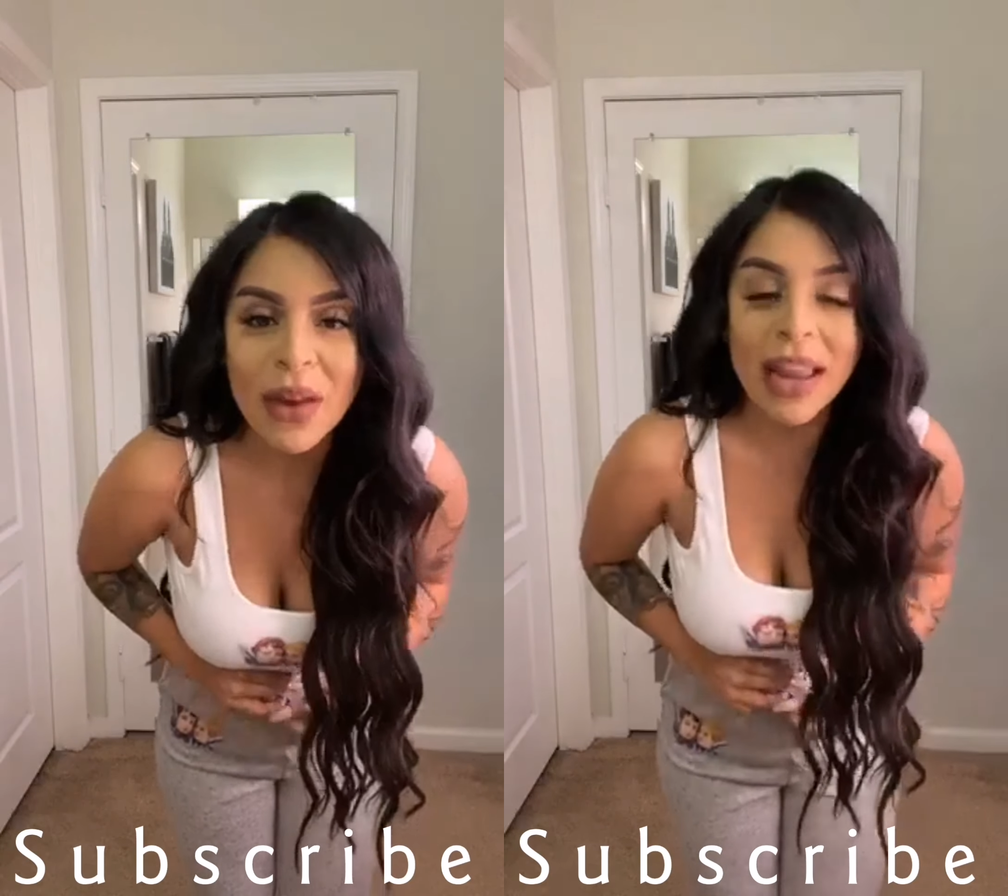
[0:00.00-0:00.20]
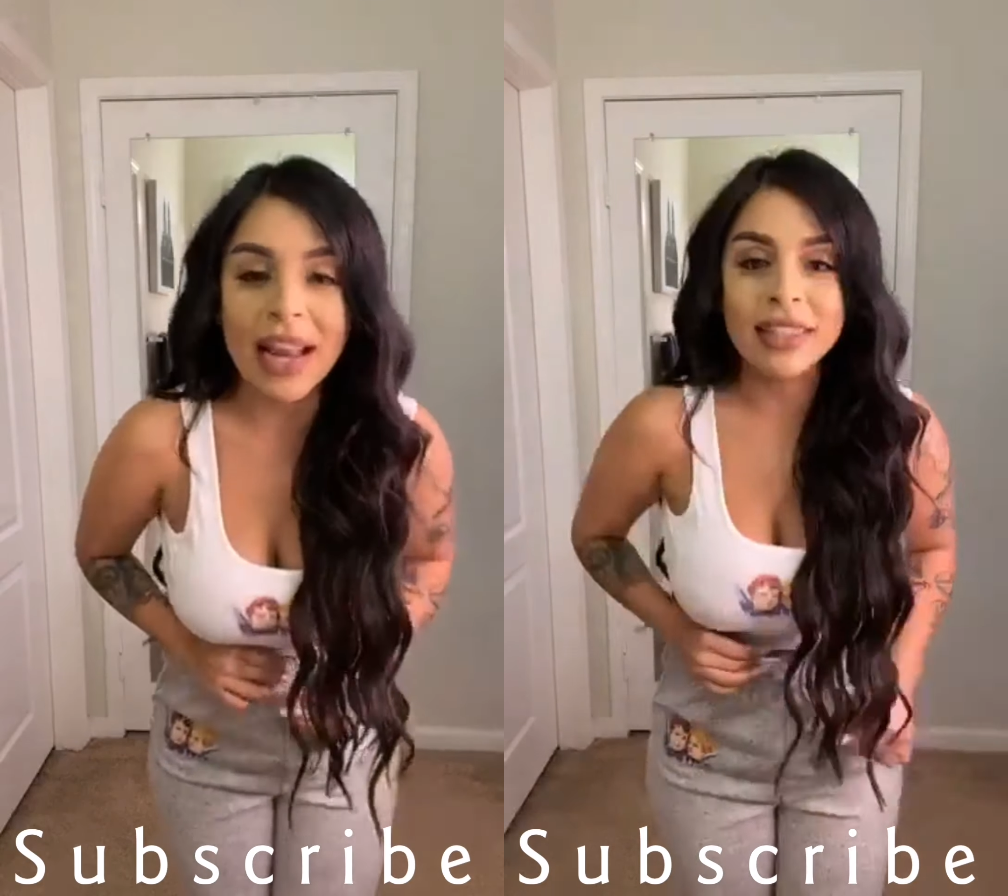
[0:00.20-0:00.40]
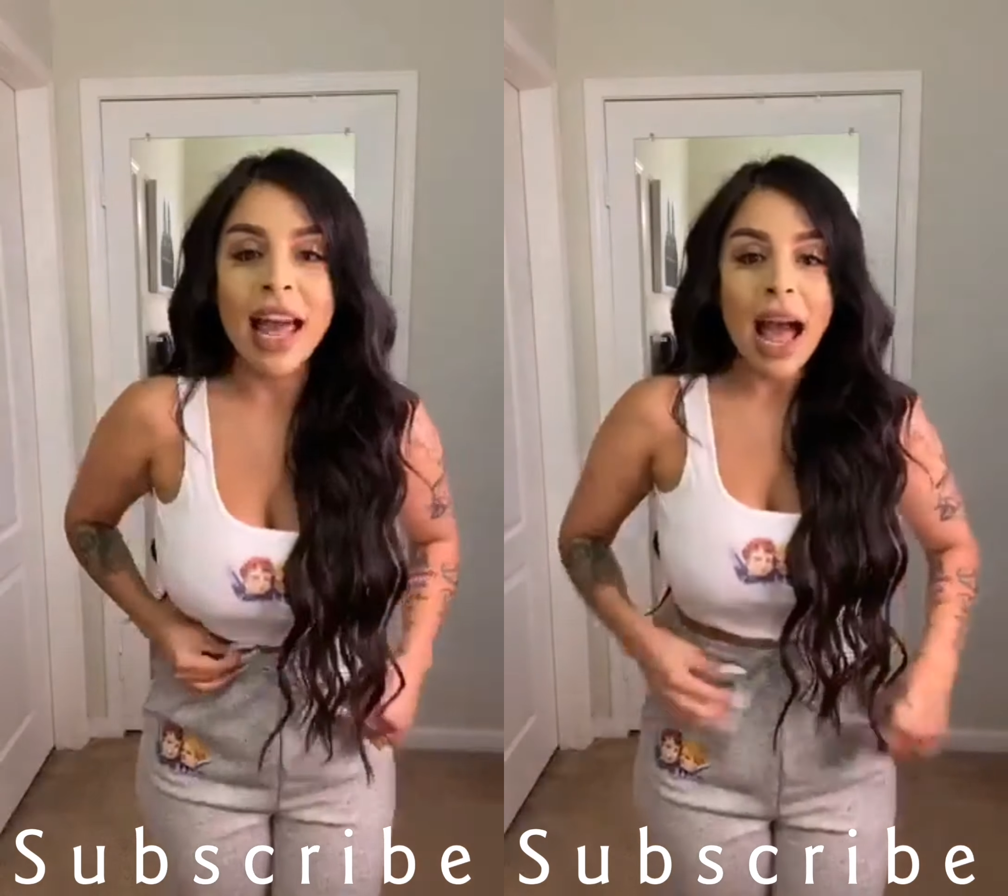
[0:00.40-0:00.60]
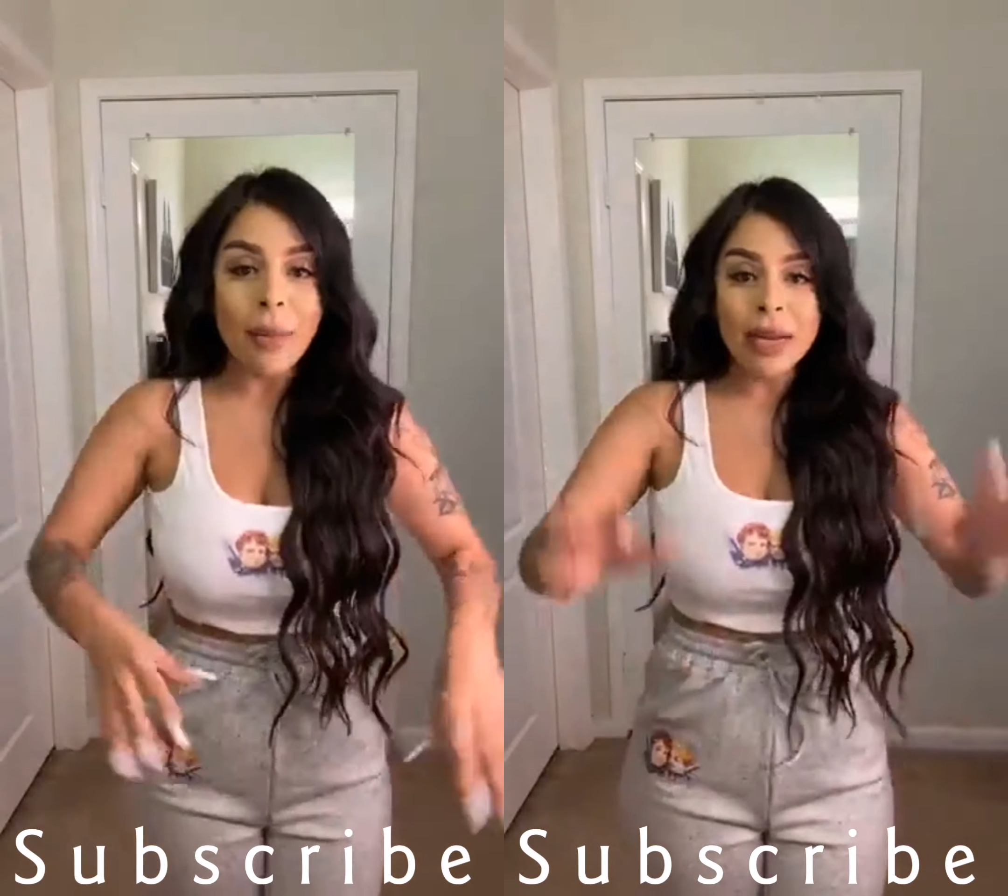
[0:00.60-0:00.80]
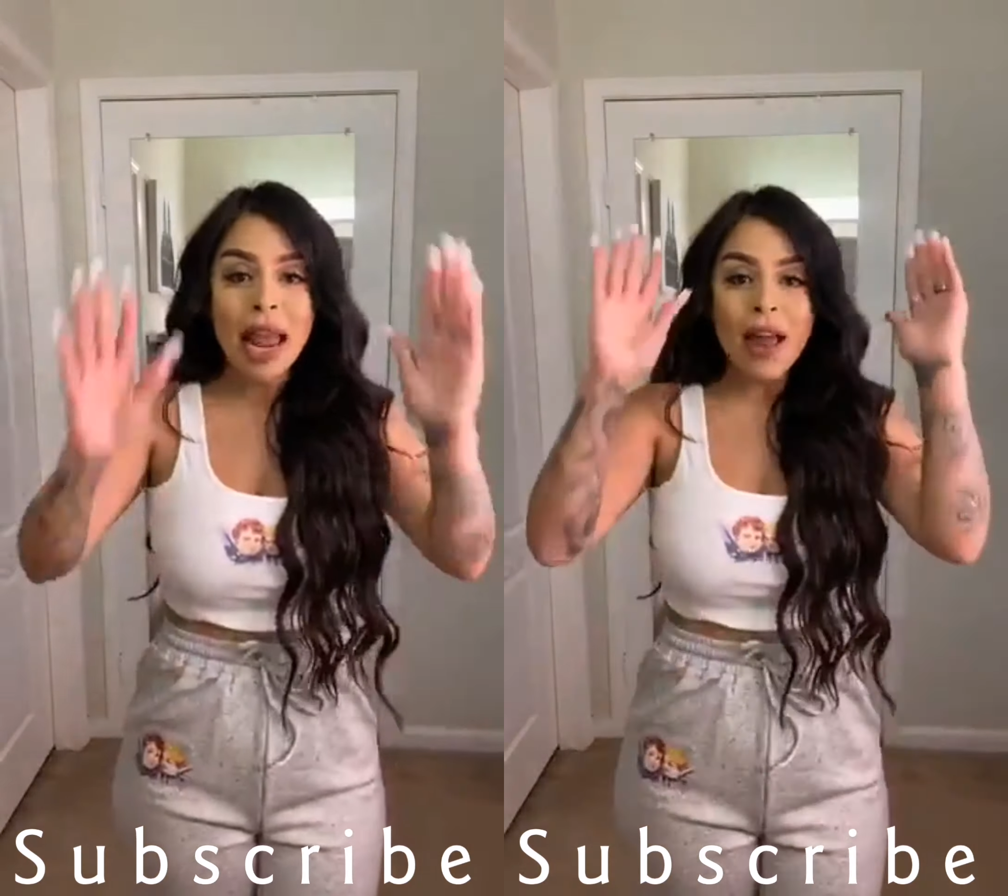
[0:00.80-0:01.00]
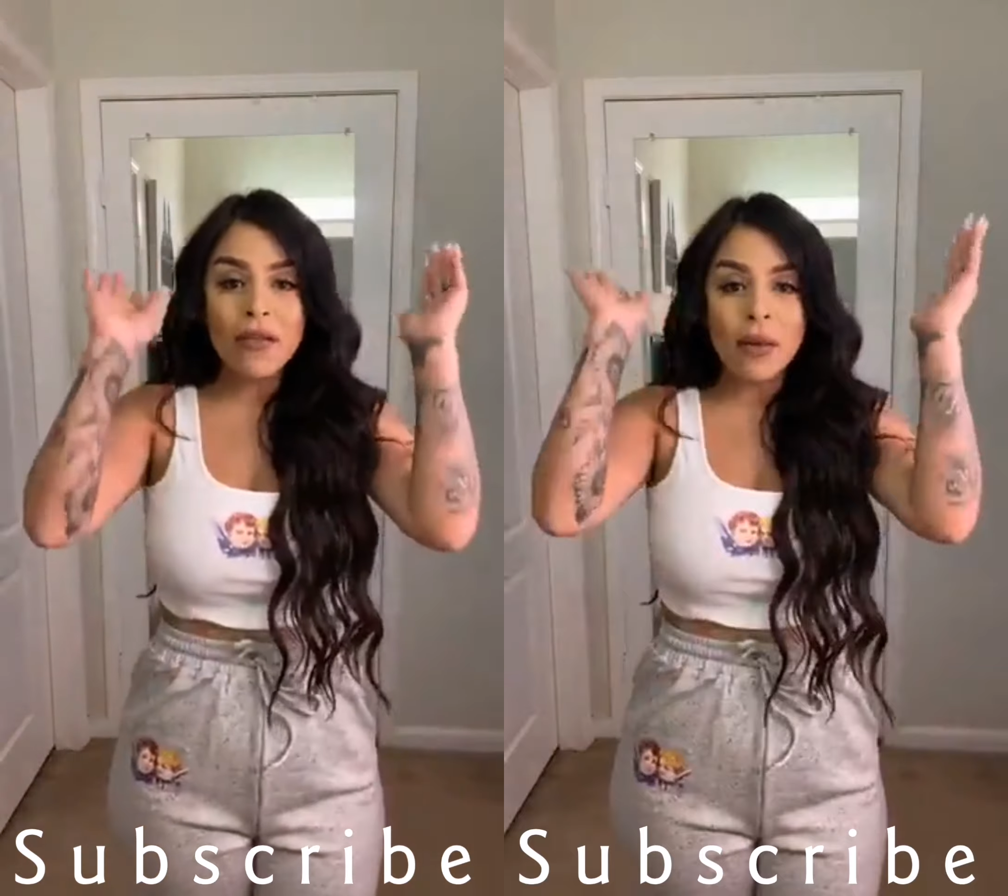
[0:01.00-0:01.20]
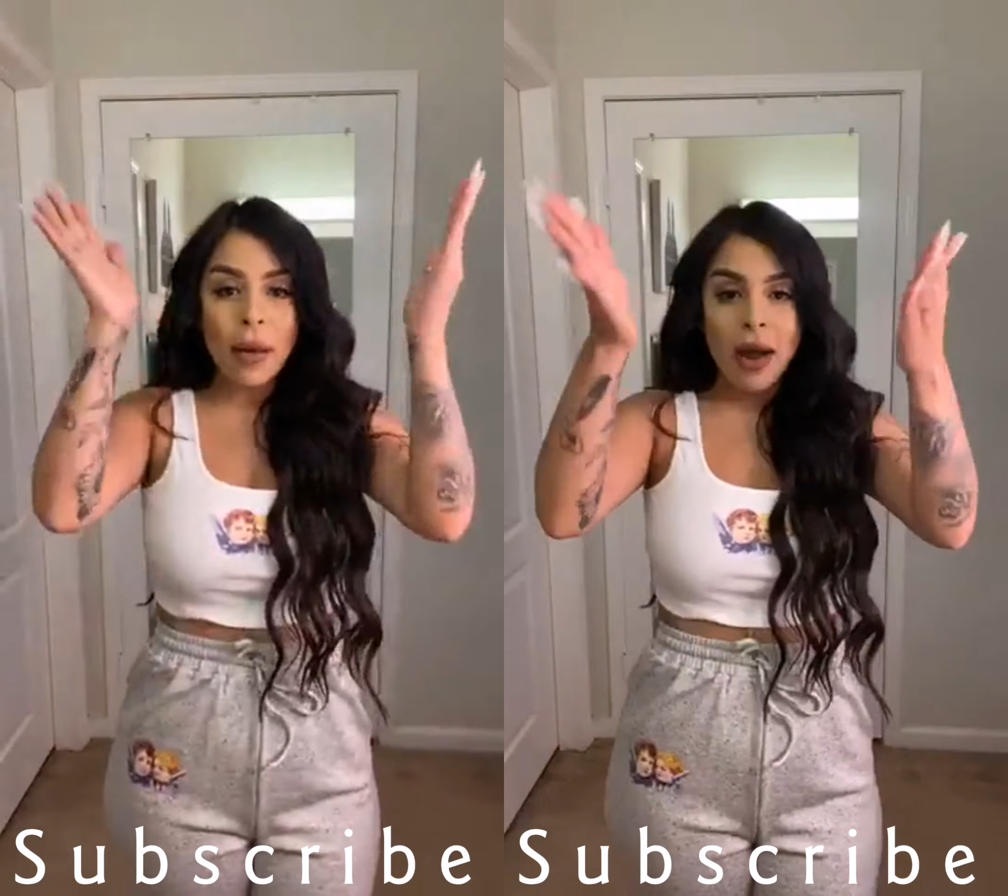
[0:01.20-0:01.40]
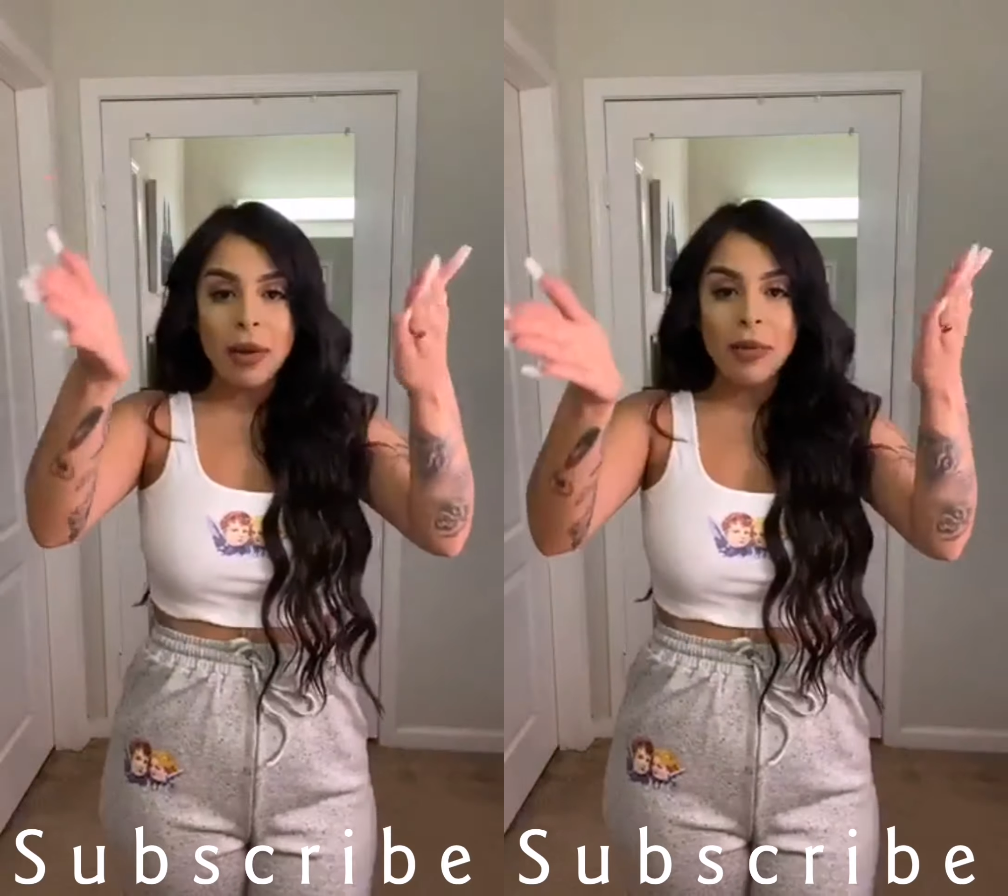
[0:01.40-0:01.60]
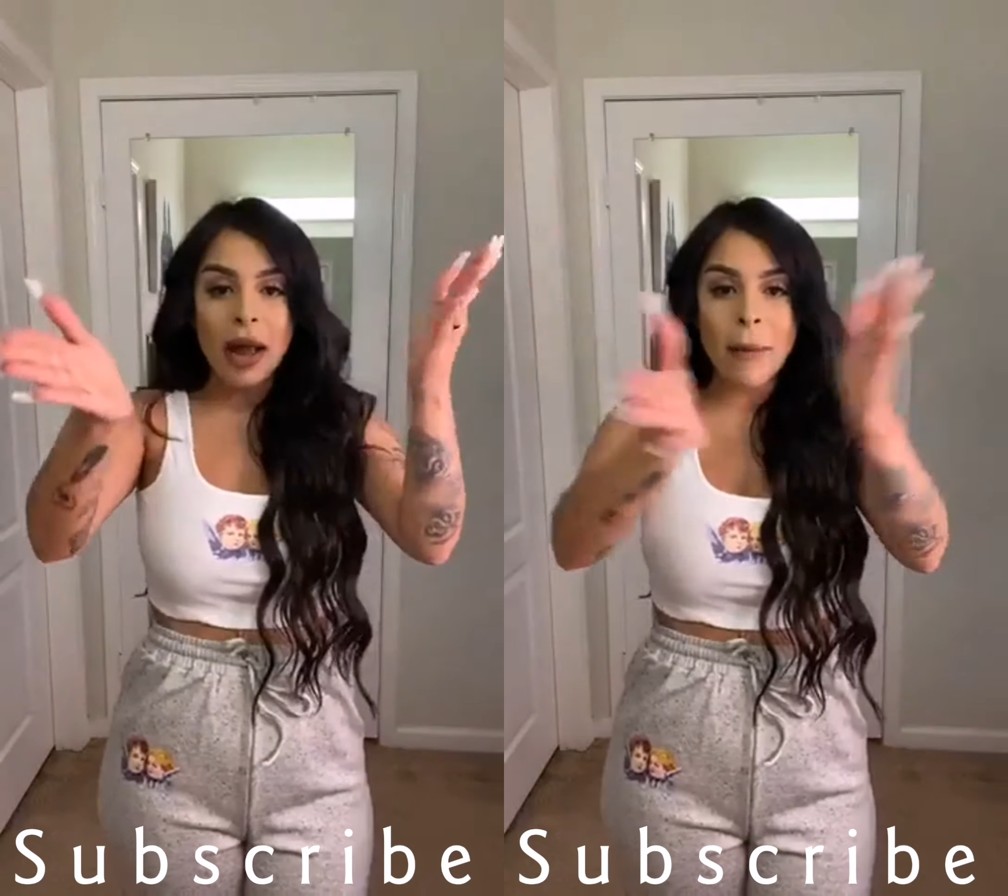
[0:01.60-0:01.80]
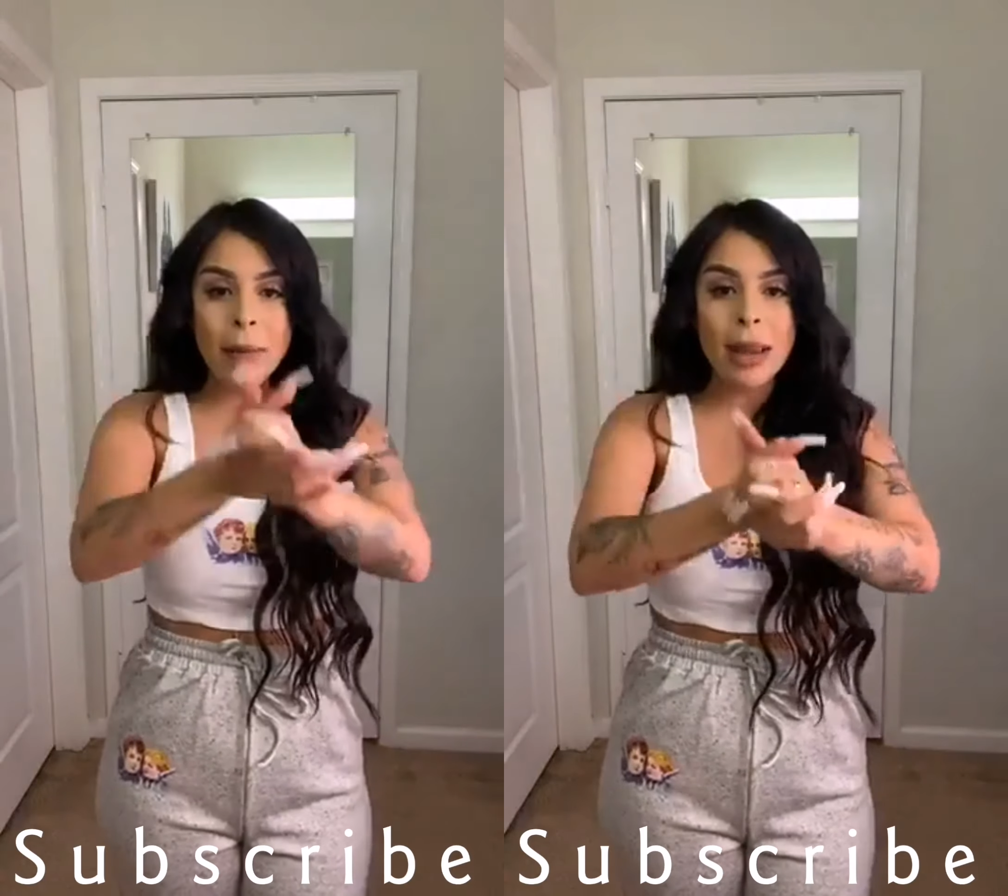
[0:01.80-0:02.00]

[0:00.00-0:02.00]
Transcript: Okay, guys, I'm gonna have um,